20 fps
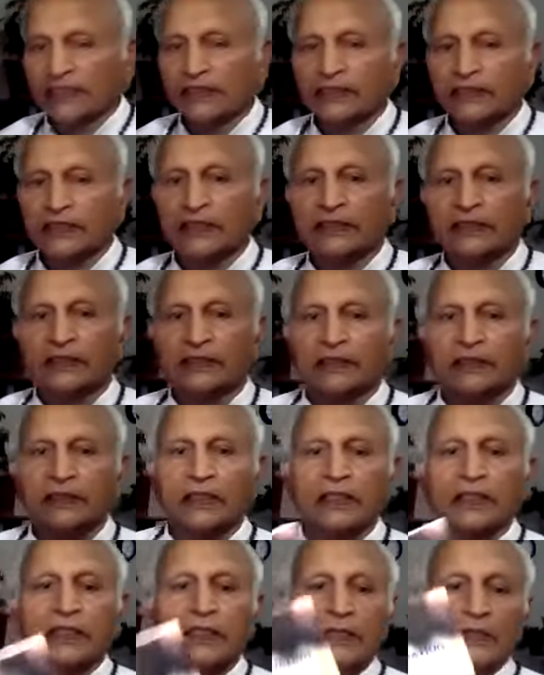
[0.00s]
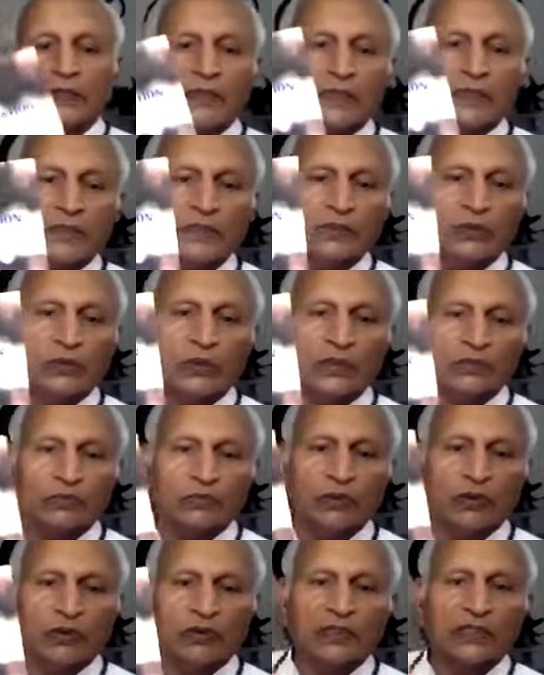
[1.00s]
is the newer
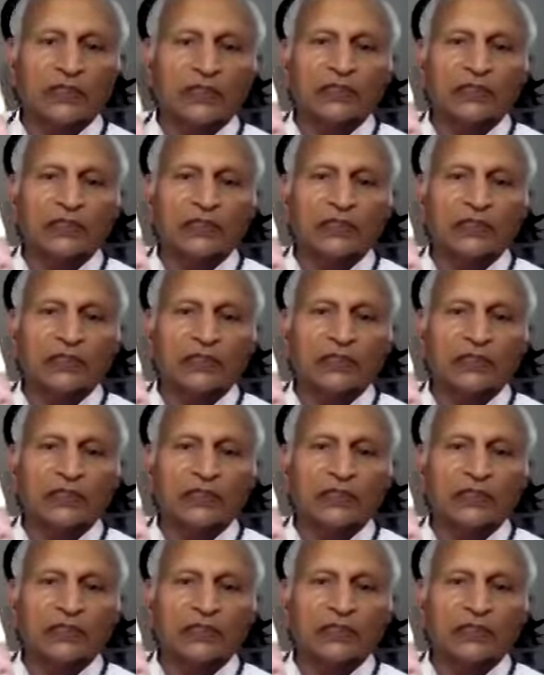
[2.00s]
book,